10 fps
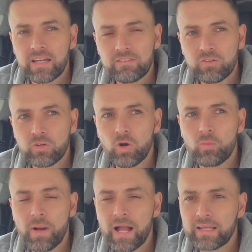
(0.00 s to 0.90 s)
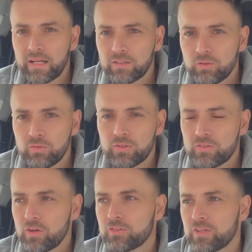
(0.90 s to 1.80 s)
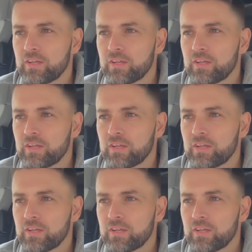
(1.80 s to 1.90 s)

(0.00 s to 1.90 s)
If you go back and you research